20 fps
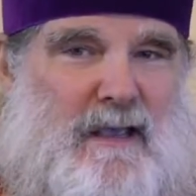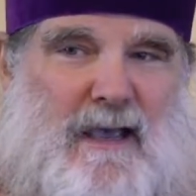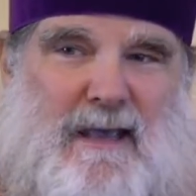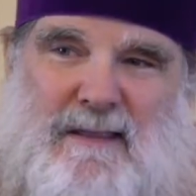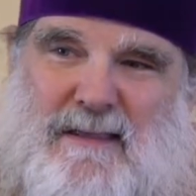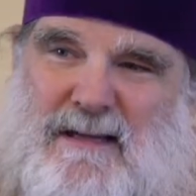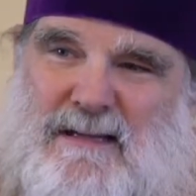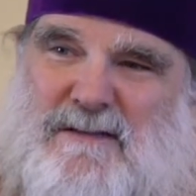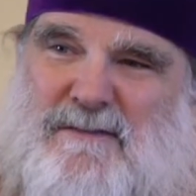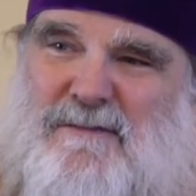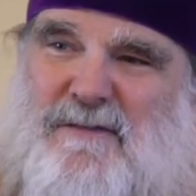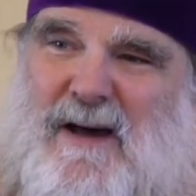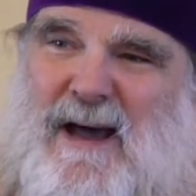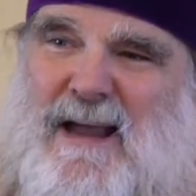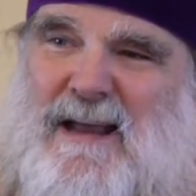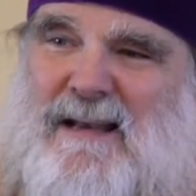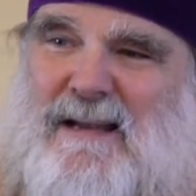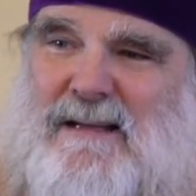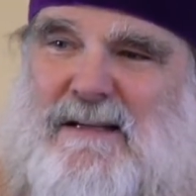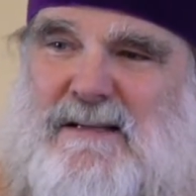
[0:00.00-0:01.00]
And this
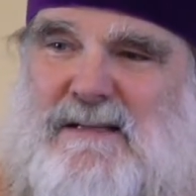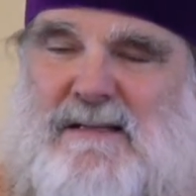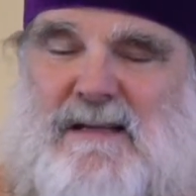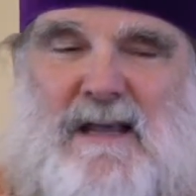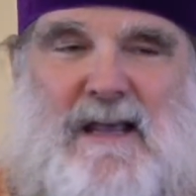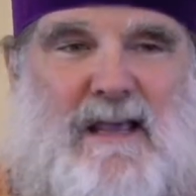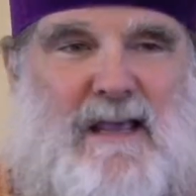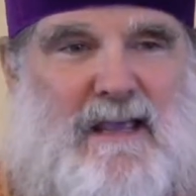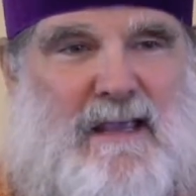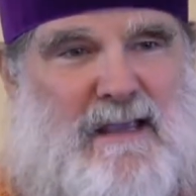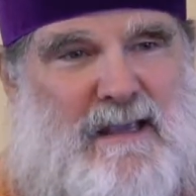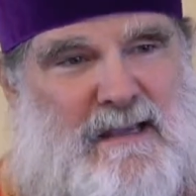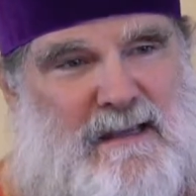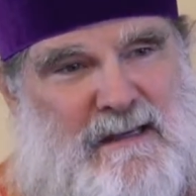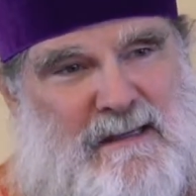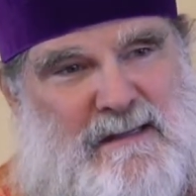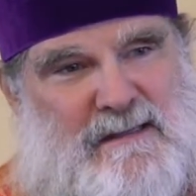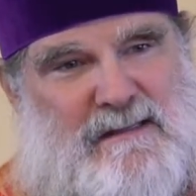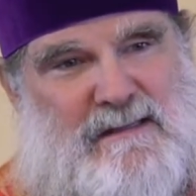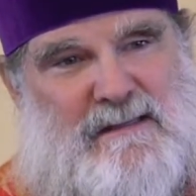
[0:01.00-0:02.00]
violence
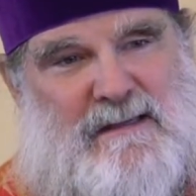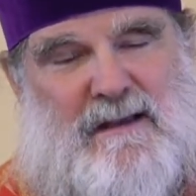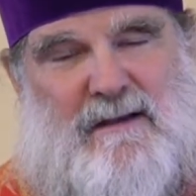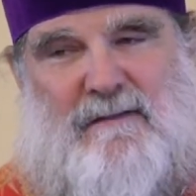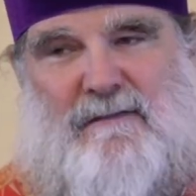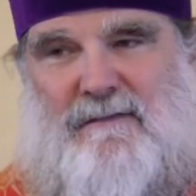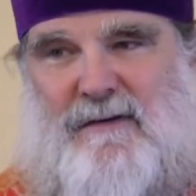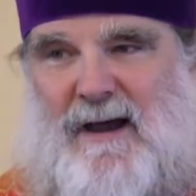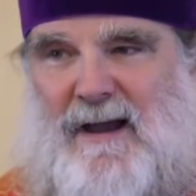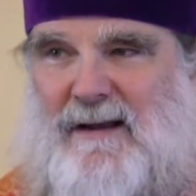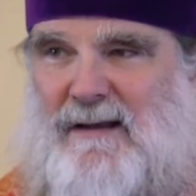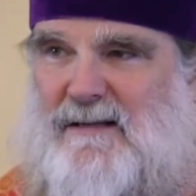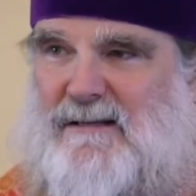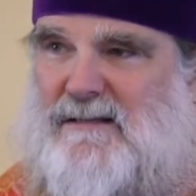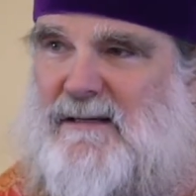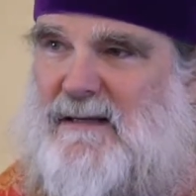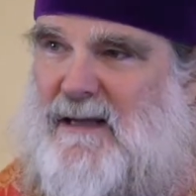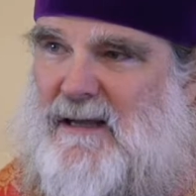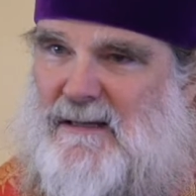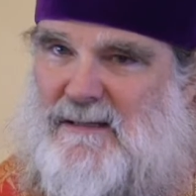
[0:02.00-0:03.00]
is
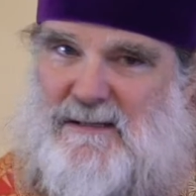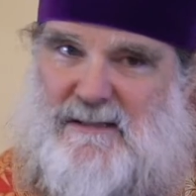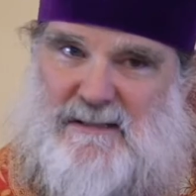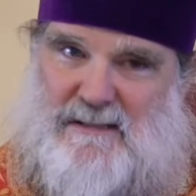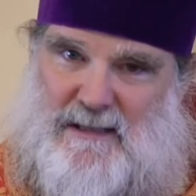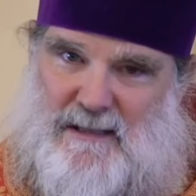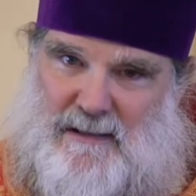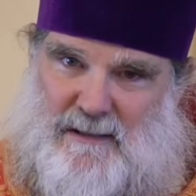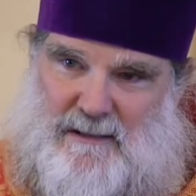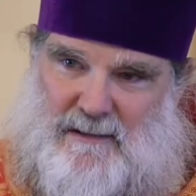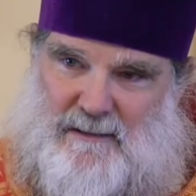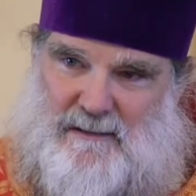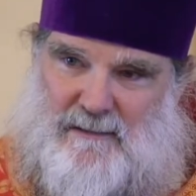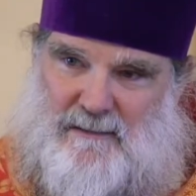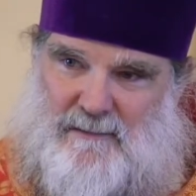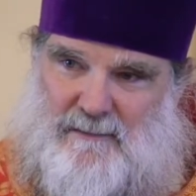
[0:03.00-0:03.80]
violence against sin,